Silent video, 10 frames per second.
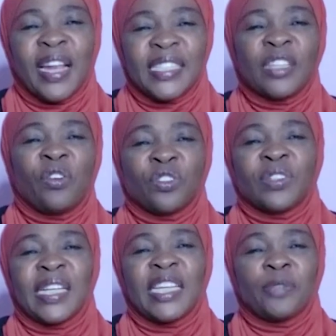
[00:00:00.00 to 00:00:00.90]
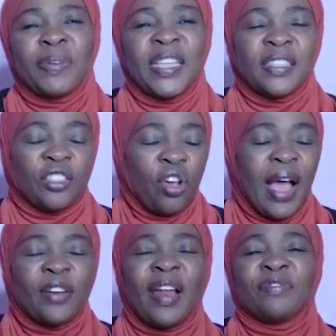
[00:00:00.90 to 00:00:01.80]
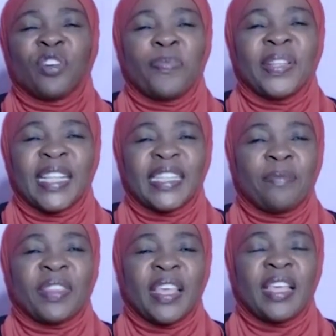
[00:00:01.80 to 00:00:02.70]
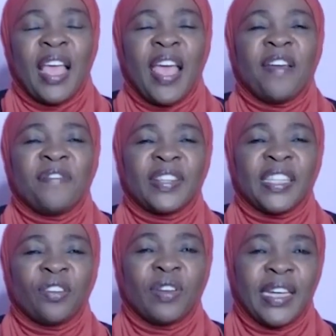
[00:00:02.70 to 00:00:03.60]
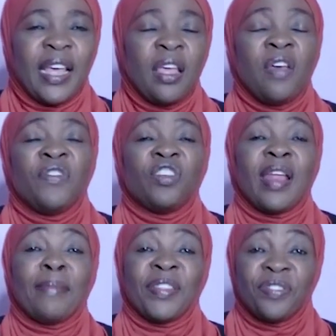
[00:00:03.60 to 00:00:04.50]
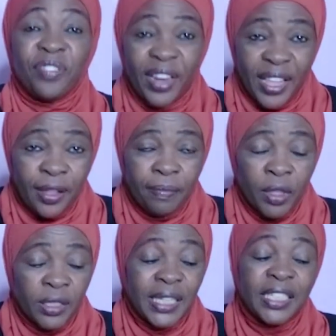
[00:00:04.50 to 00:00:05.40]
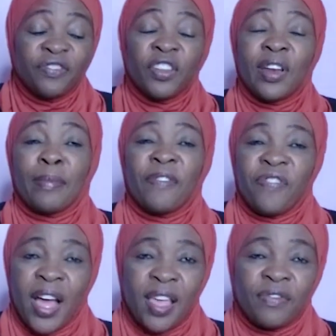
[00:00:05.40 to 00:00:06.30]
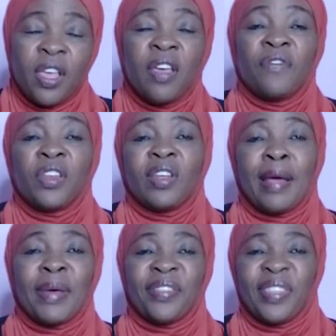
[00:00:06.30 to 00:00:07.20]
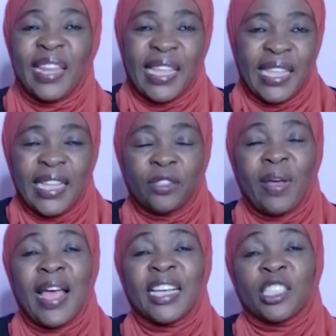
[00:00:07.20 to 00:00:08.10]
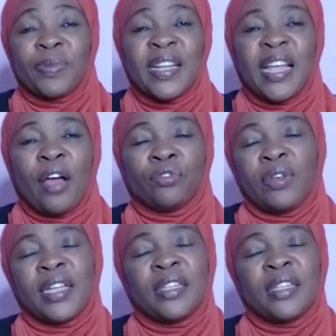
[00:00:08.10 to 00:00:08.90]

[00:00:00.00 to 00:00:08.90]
and see all those links, please. So I don't have to repeat the same thing every single day. Video number 3, this is video number 5. Video number 3 is where I explain how to